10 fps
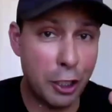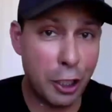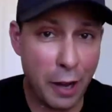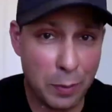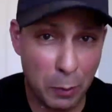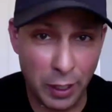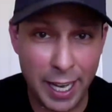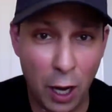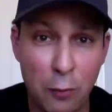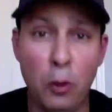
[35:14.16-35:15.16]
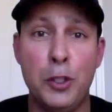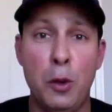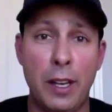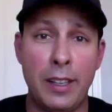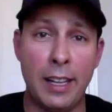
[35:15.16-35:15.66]
to be really careful too.
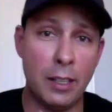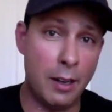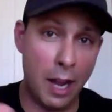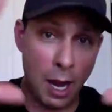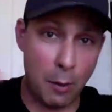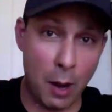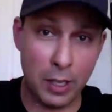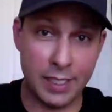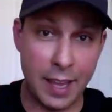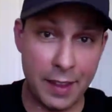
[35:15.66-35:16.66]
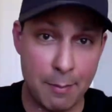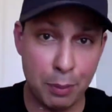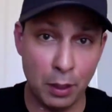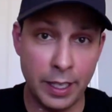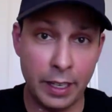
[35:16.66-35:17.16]
I want to say that I'm
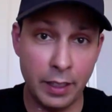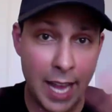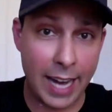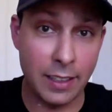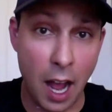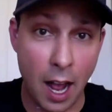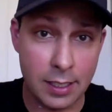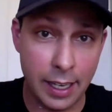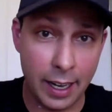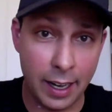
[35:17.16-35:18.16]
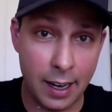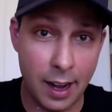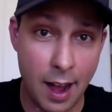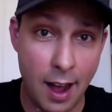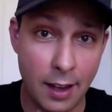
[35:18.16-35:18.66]
politically agnostic,
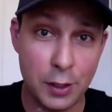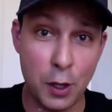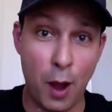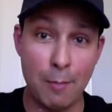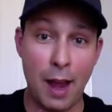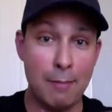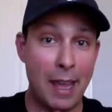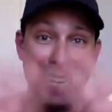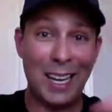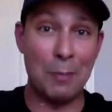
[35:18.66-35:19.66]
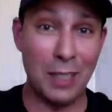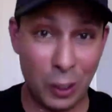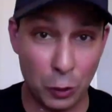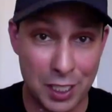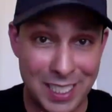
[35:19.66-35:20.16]
so I'm not making a
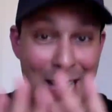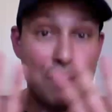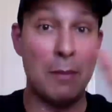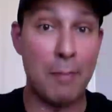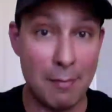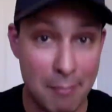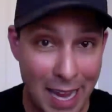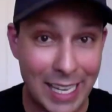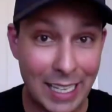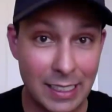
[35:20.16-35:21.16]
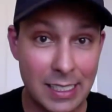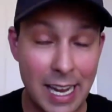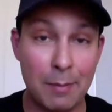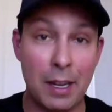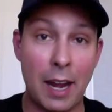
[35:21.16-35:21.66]
political statement by making this
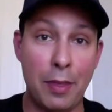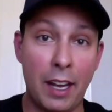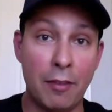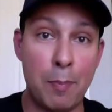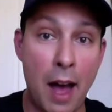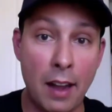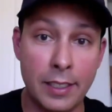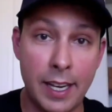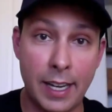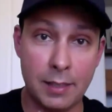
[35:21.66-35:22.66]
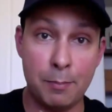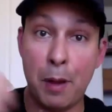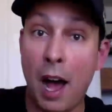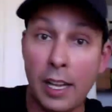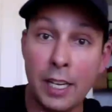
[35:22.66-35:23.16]
statement. I think of politics,
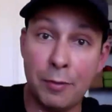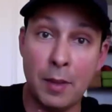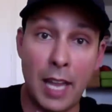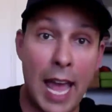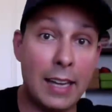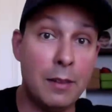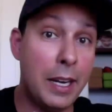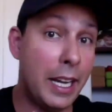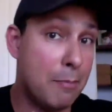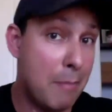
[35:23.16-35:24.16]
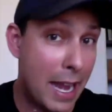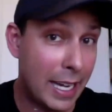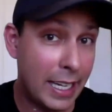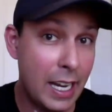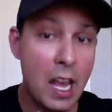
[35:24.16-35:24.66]
poly from the Latin meaning
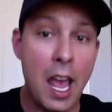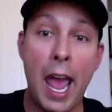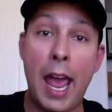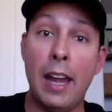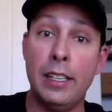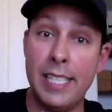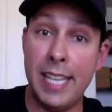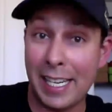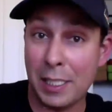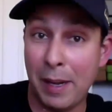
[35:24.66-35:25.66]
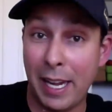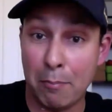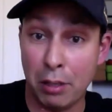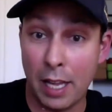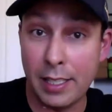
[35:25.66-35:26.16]
many, and ticks meaning
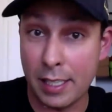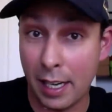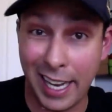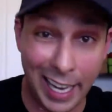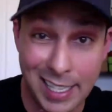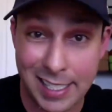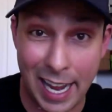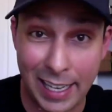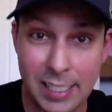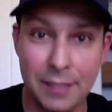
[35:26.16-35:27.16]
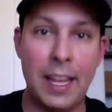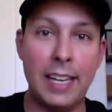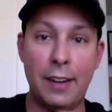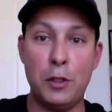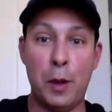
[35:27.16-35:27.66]
blood-sucking insects, if that
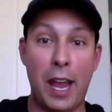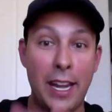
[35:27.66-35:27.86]
gives you any